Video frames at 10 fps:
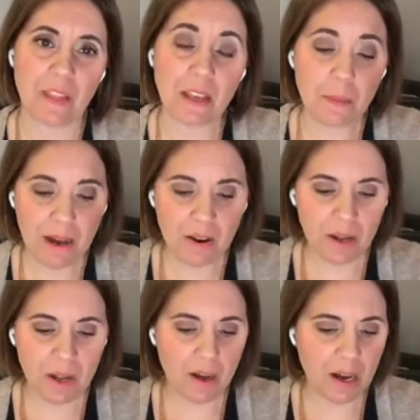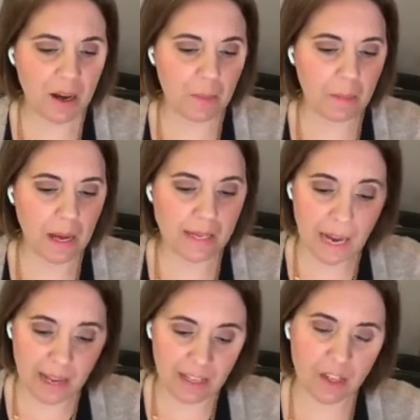Think about a
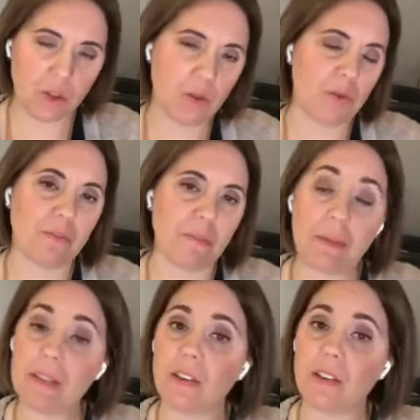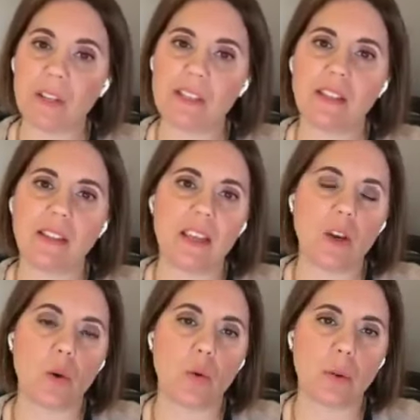diet you've maybe done
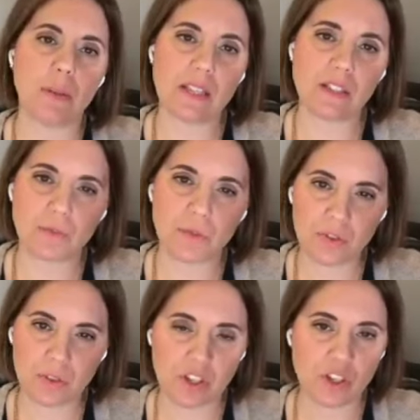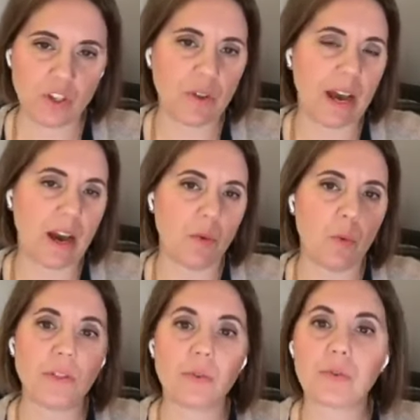recently or a place of restriction you've had and
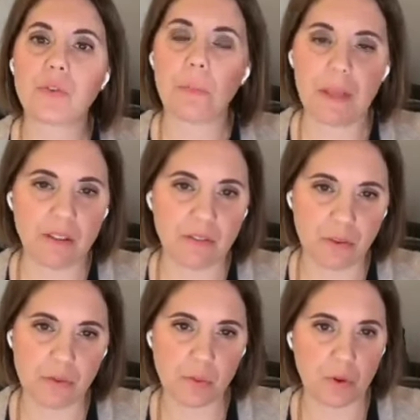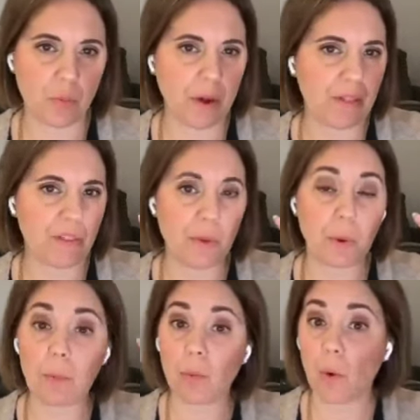what those forbidden foods were, whether they
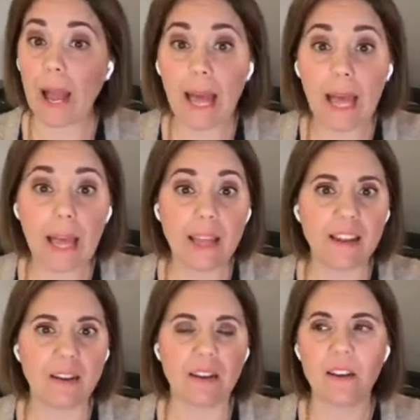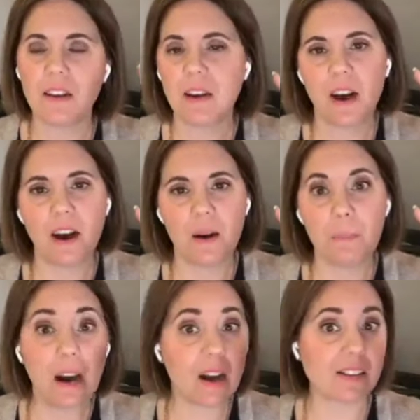were bread and
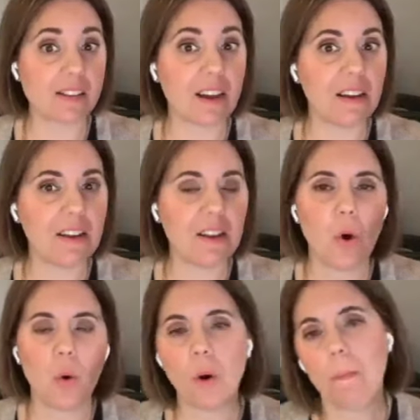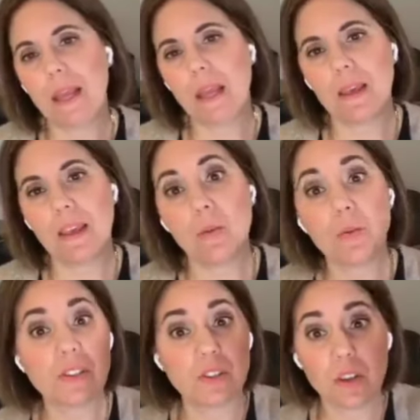pasta, or maybe it
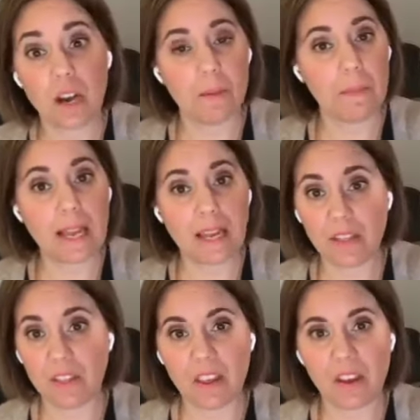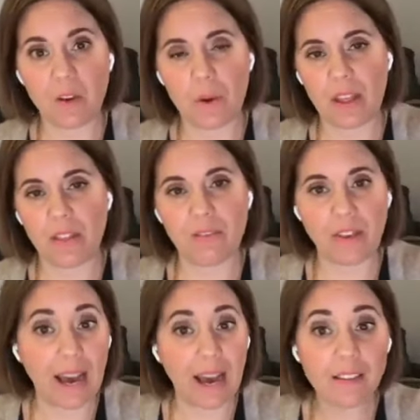was anything with
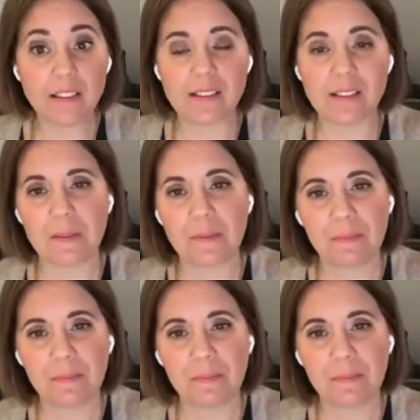fats,